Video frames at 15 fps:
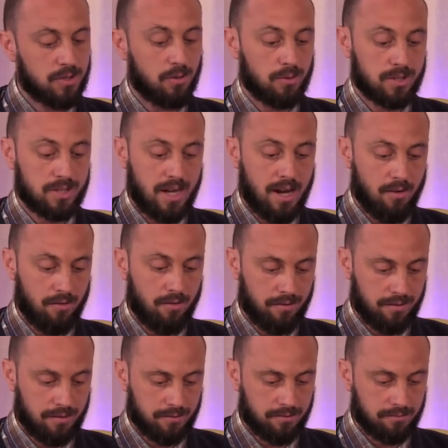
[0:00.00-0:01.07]

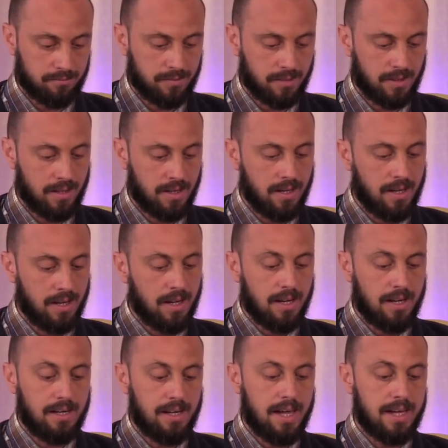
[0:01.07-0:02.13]
yourself.
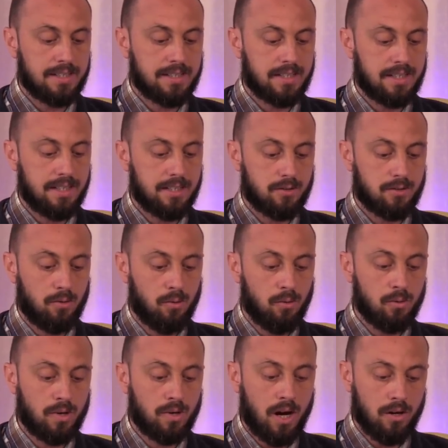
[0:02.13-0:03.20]
Let it
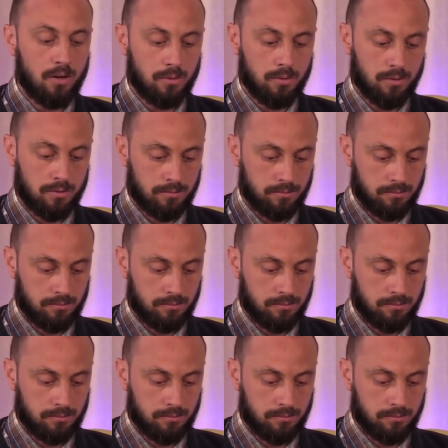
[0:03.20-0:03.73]
all go.